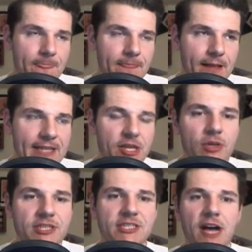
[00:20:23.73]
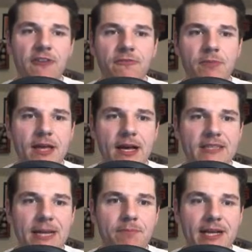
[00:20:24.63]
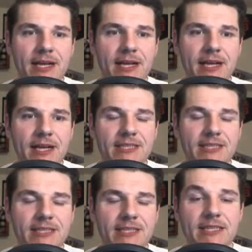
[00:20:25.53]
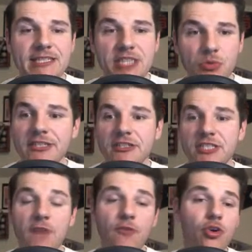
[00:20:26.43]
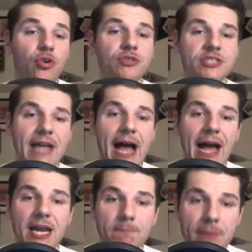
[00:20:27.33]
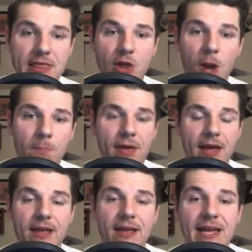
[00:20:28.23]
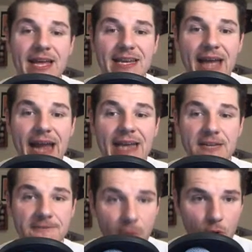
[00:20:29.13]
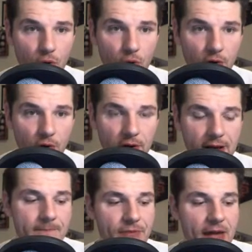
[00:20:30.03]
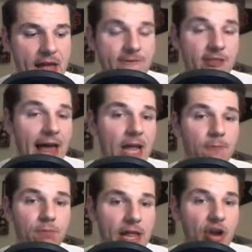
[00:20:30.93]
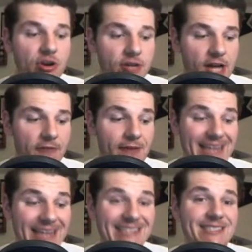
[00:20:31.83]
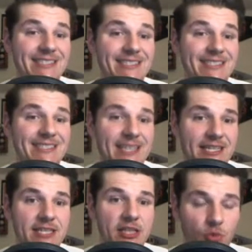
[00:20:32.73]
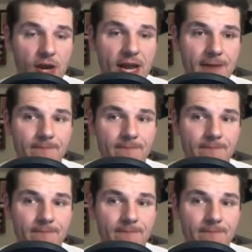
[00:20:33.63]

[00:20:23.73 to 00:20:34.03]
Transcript: It's always tough because at pick 63, you have to ask yourself who's not going to be there at pick 94. And if you like a player enough at 63,